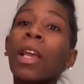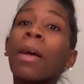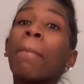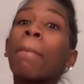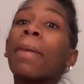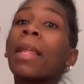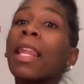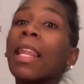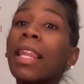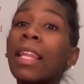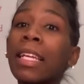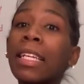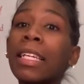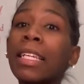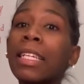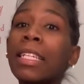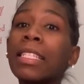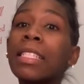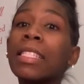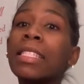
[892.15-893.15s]

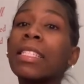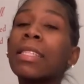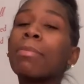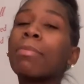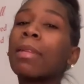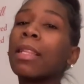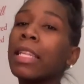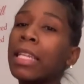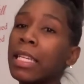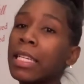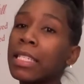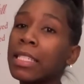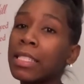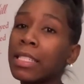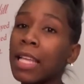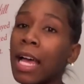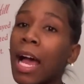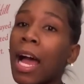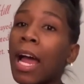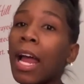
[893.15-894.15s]
please, please,
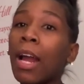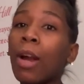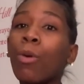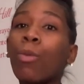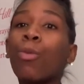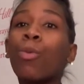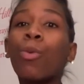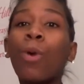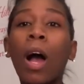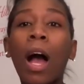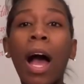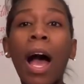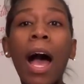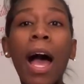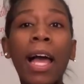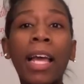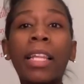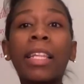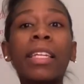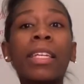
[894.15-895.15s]
I
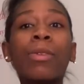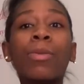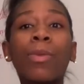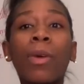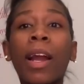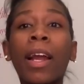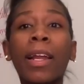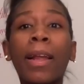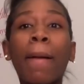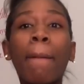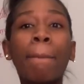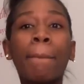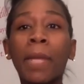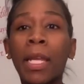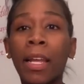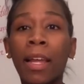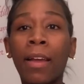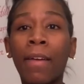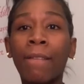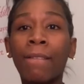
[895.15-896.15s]
highly
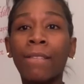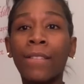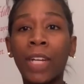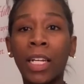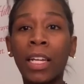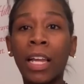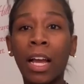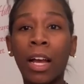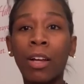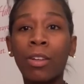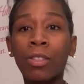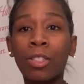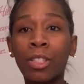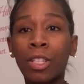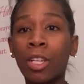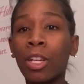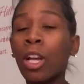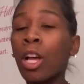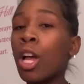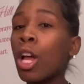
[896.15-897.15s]
recommend for y'all
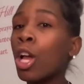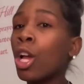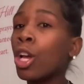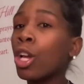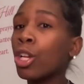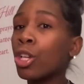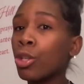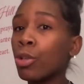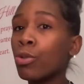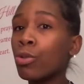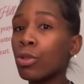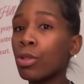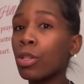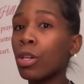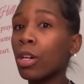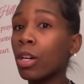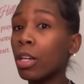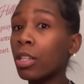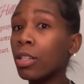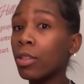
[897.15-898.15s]
to use
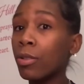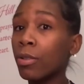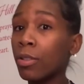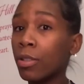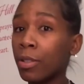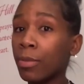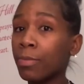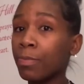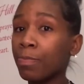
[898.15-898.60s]
a doula.